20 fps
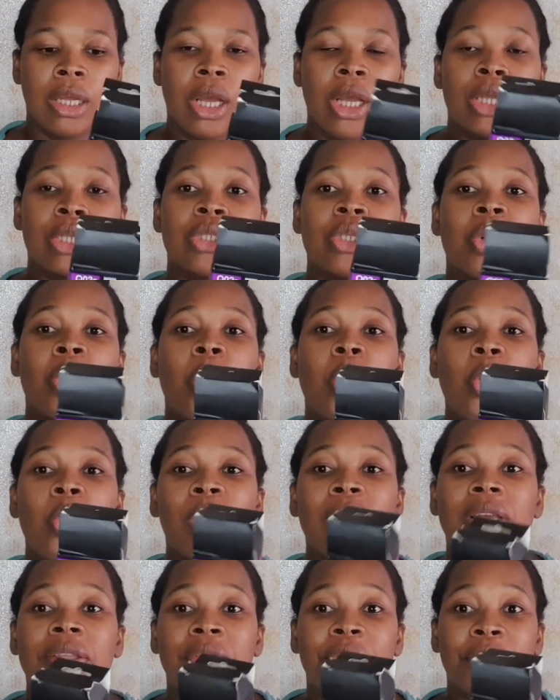So
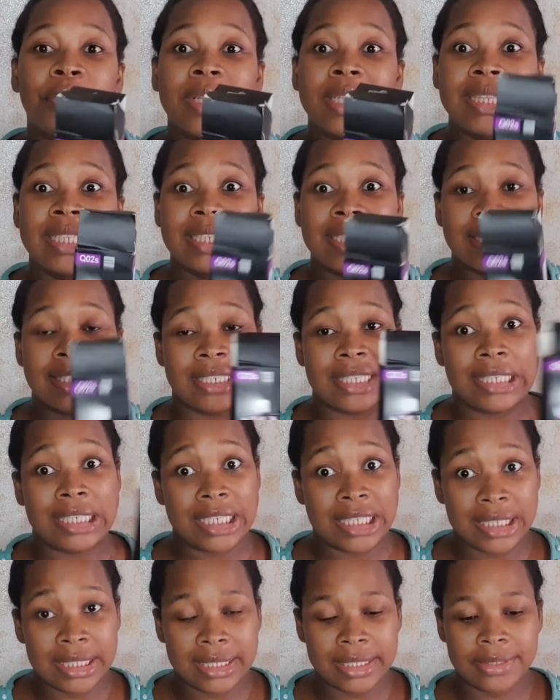only 3 things in
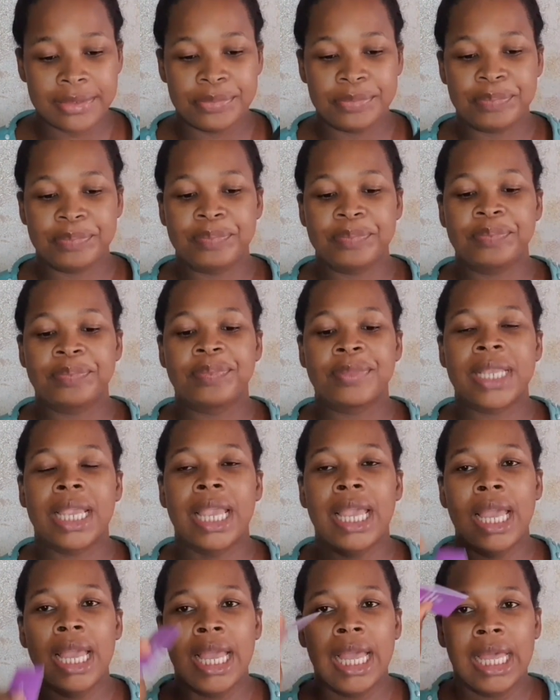it:
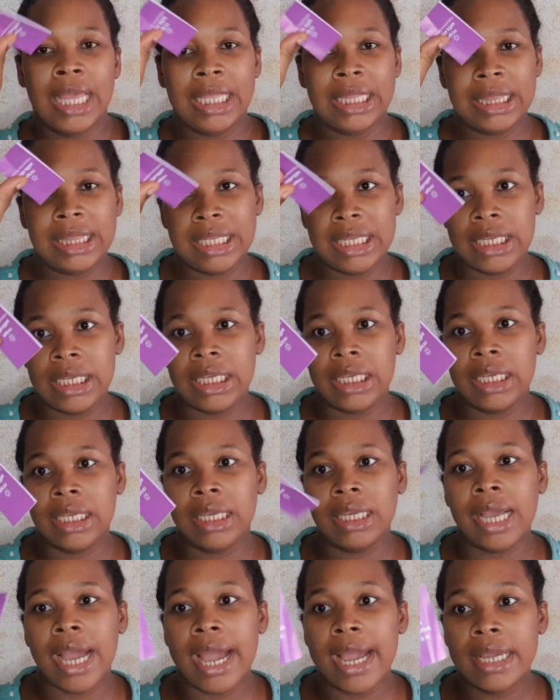the
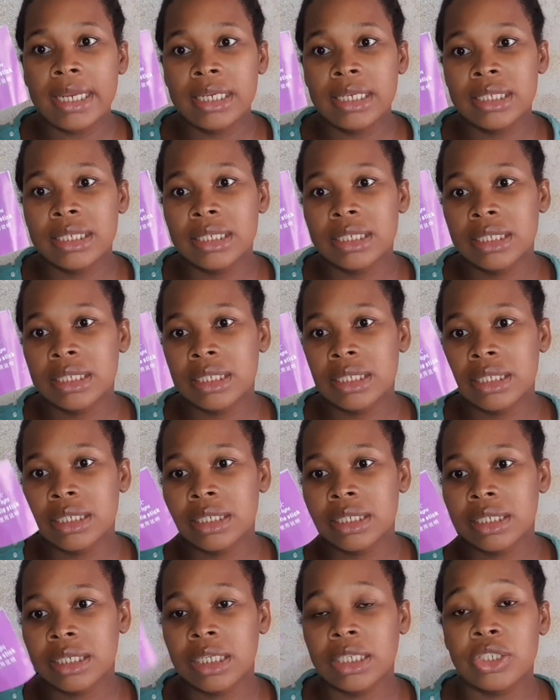guide,
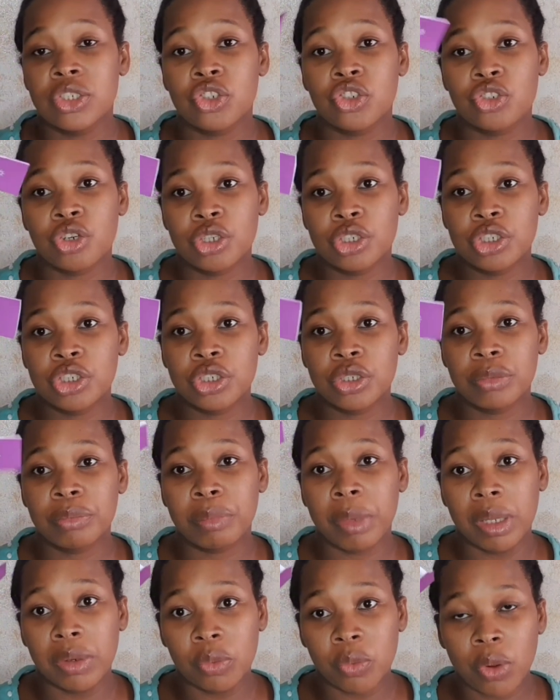instruction
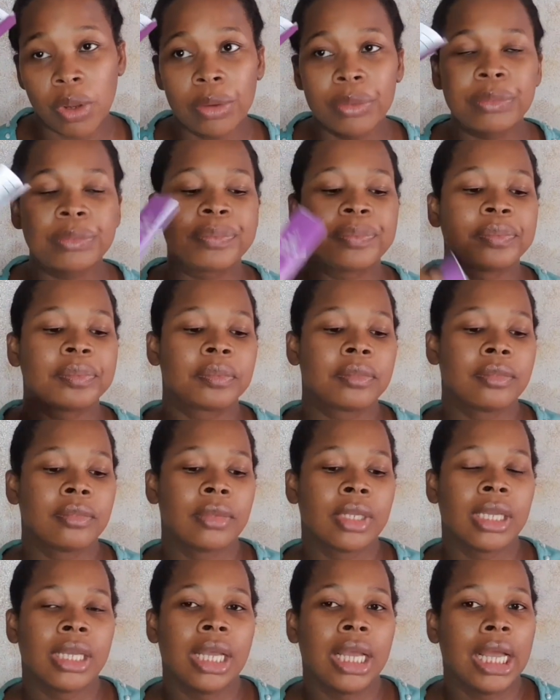manual,
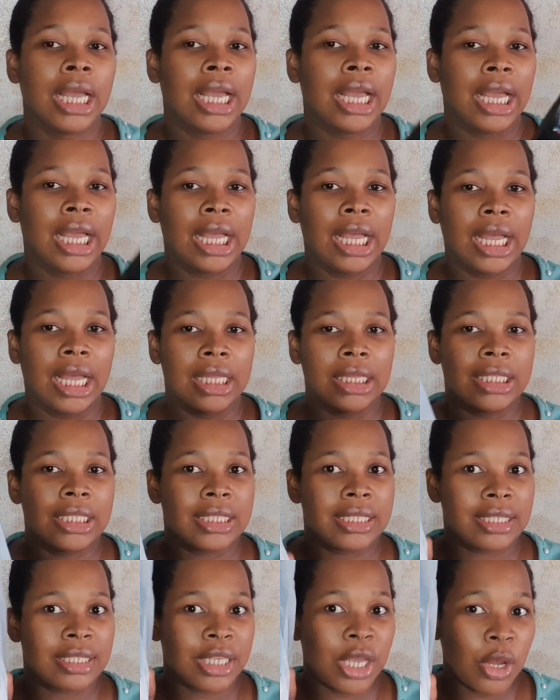the
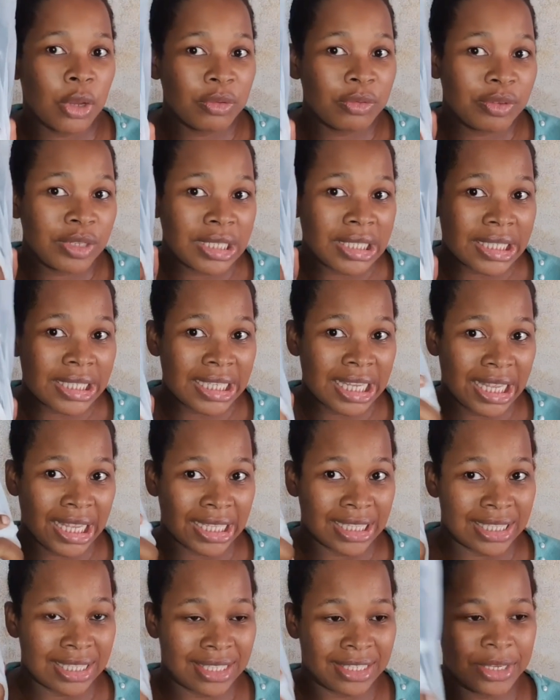selfie stick
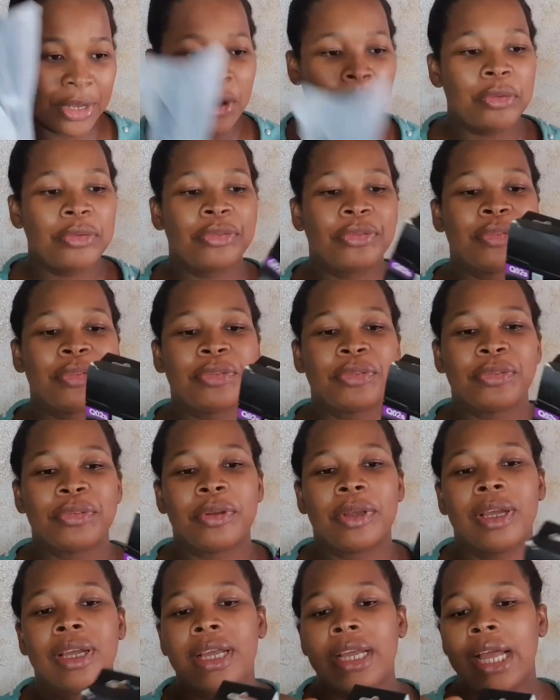itself,
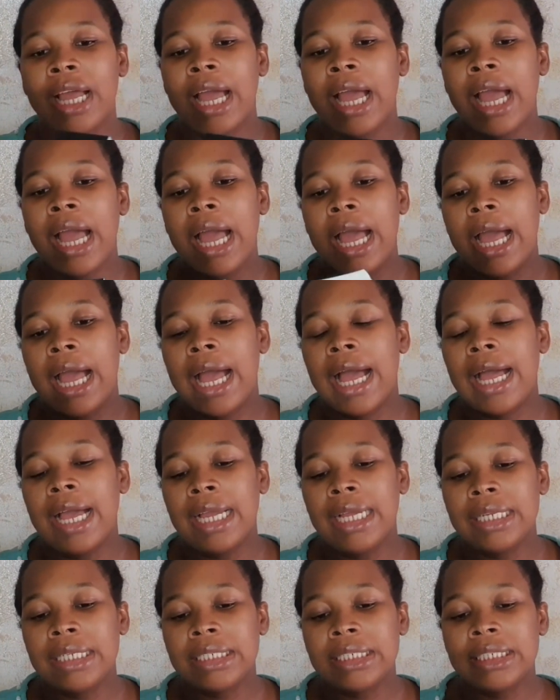
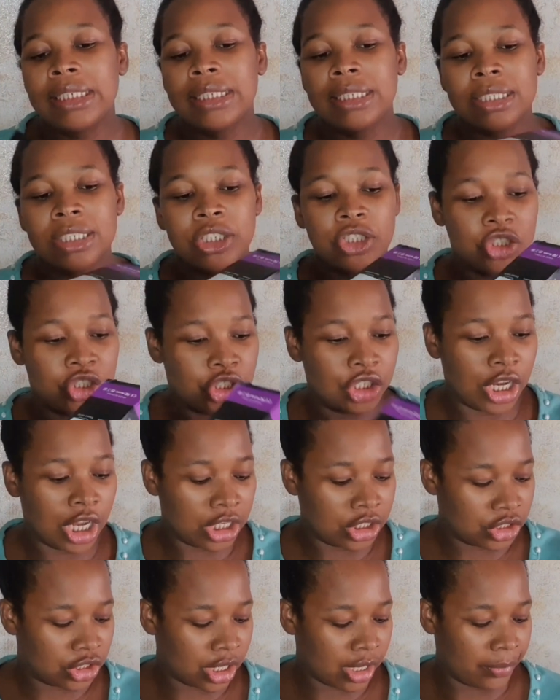and the
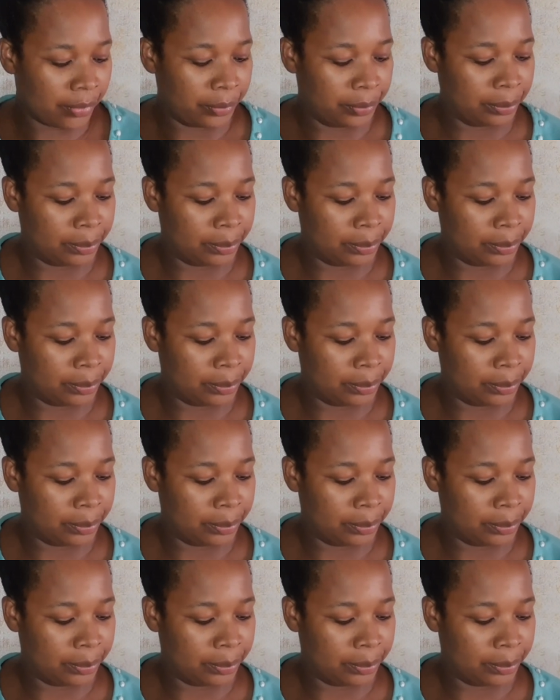charger,